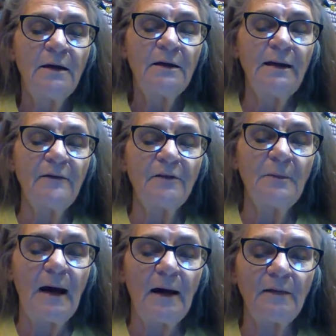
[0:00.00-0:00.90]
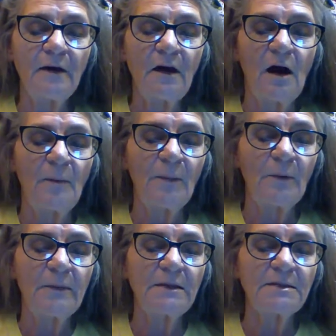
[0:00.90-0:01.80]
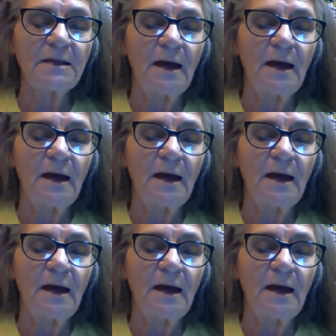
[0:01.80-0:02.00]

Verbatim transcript: "Never mind the compliments.